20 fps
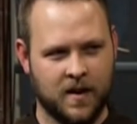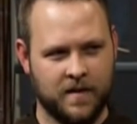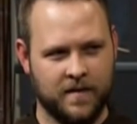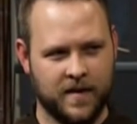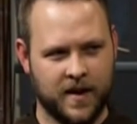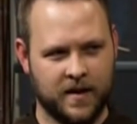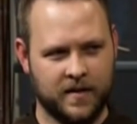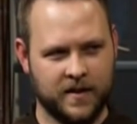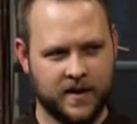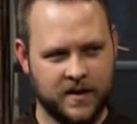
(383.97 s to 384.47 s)
of
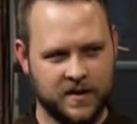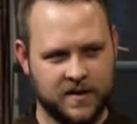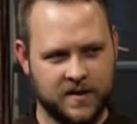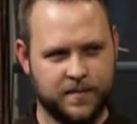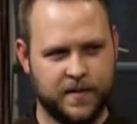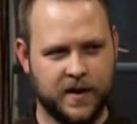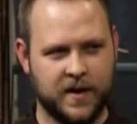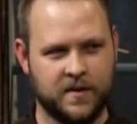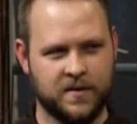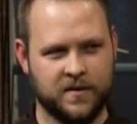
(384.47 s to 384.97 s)
how he
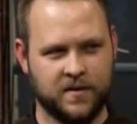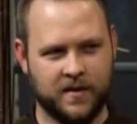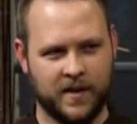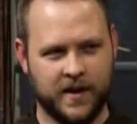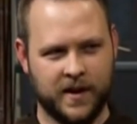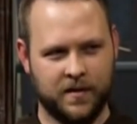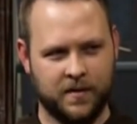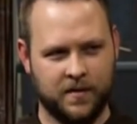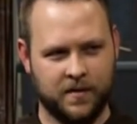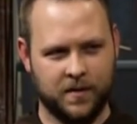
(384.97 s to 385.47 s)

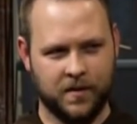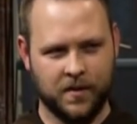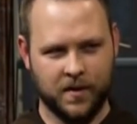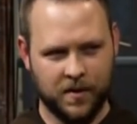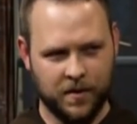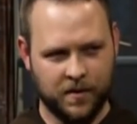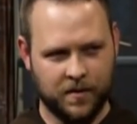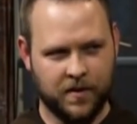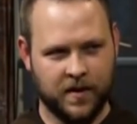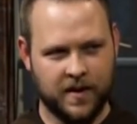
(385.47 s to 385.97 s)
spiritually
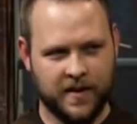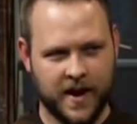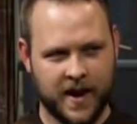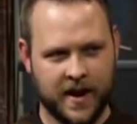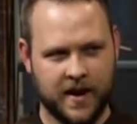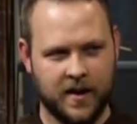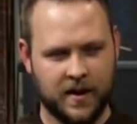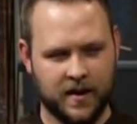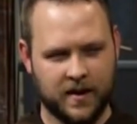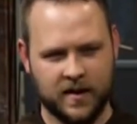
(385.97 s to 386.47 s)
grew in
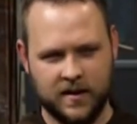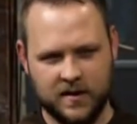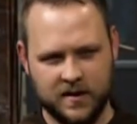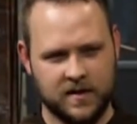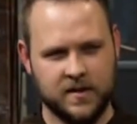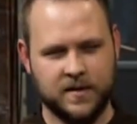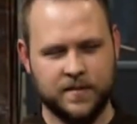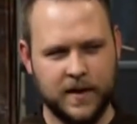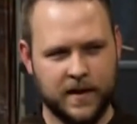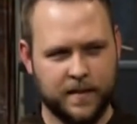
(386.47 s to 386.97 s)
that mm. area. Can you
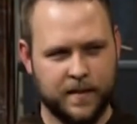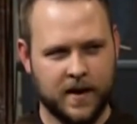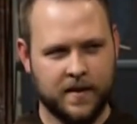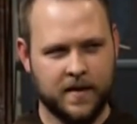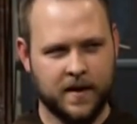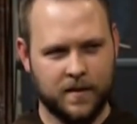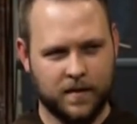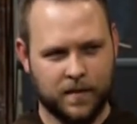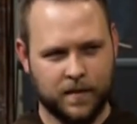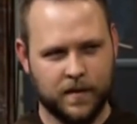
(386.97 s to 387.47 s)
just speak
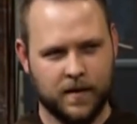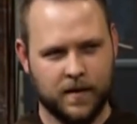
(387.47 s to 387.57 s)
about that real